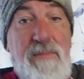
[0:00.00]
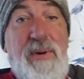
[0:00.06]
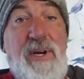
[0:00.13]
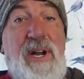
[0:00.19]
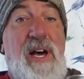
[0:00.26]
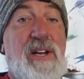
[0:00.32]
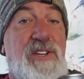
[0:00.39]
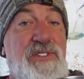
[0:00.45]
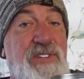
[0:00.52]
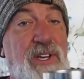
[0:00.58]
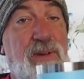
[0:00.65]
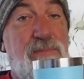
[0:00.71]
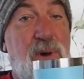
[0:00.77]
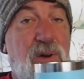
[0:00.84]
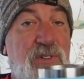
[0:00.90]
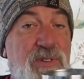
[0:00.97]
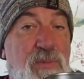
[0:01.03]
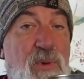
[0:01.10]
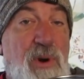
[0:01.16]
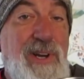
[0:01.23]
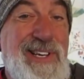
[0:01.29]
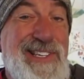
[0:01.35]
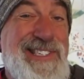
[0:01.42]
But honestly, most
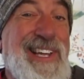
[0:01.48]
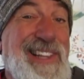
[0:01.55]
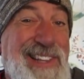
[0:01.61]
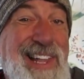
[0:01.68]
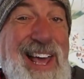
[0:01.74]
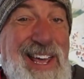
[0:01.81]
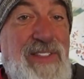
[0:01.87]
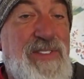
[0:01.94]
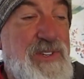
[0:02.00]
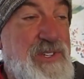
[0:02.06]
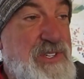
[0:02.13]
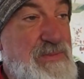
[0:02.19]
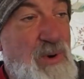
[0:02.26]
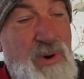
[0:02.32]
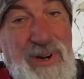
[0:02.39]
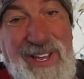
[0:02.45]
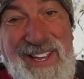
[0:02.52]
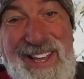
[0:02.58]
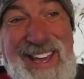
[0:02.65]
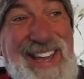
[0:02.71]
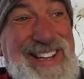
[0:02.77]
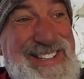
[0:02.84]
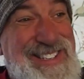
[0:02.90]
mornings like this morning,
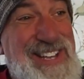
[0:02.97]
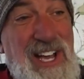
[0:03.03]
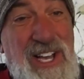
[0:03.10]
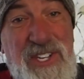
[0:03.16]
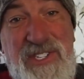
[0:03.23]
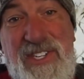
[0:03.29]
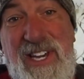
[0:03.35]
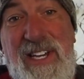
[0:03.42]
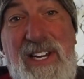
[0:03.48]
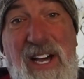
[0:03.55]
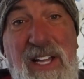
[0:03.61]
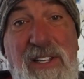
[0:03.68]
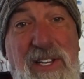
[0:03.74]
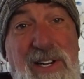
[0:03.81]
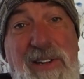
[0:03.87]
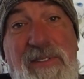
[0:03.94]
it does get a little